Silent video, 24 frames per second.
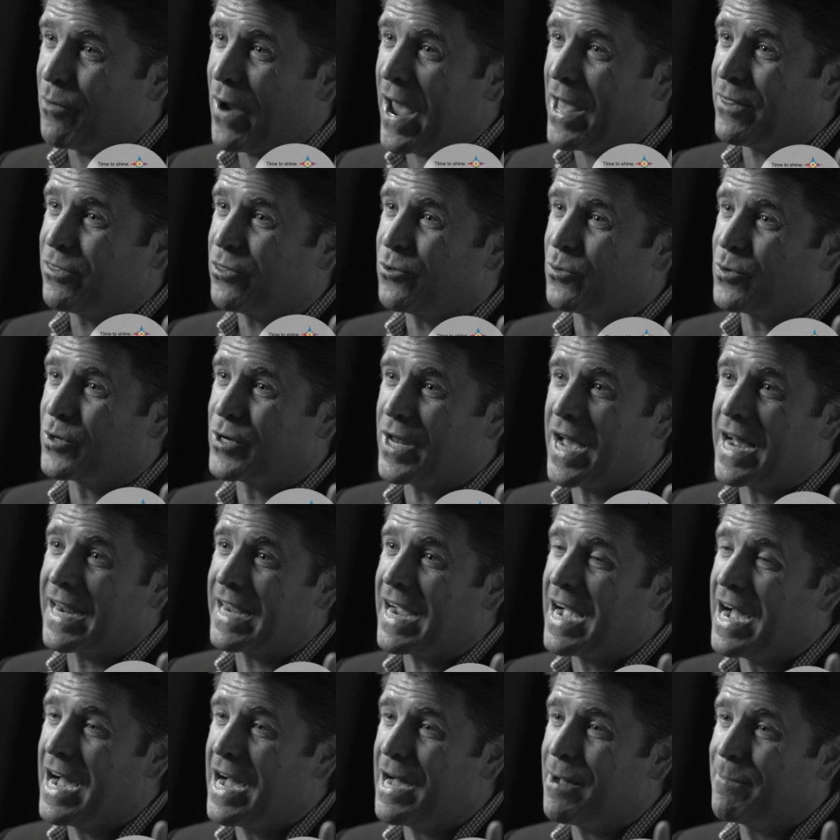at
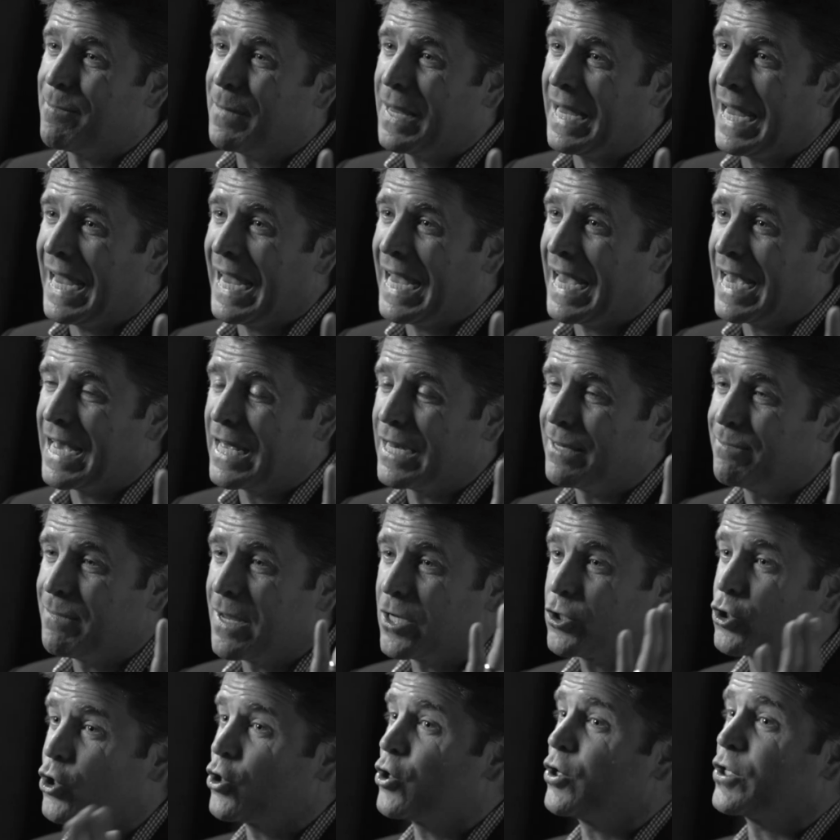bradthor.com, and
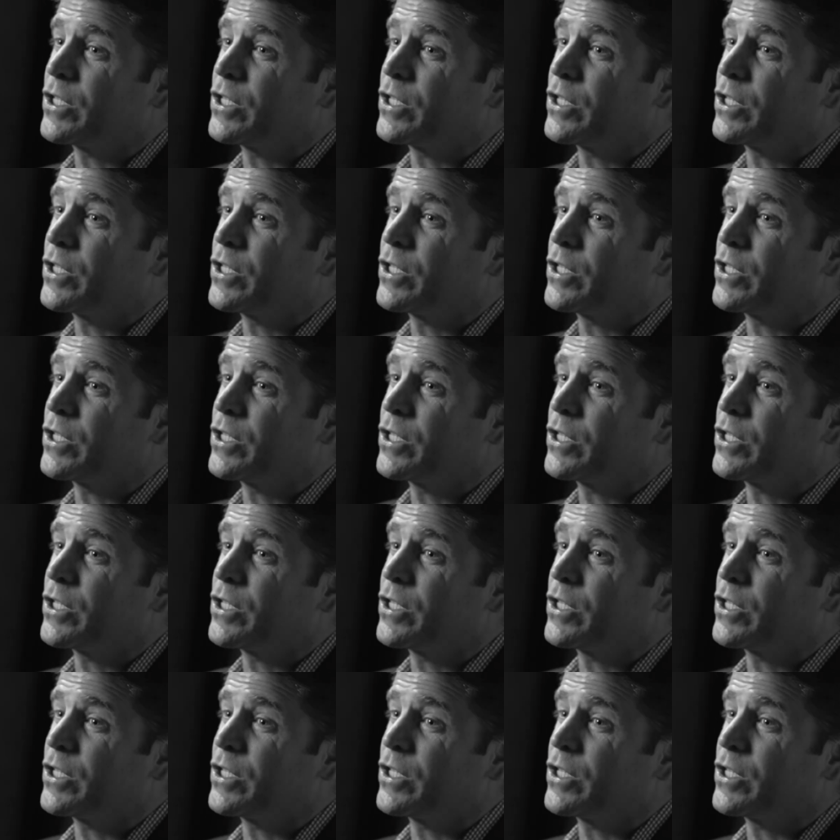make sure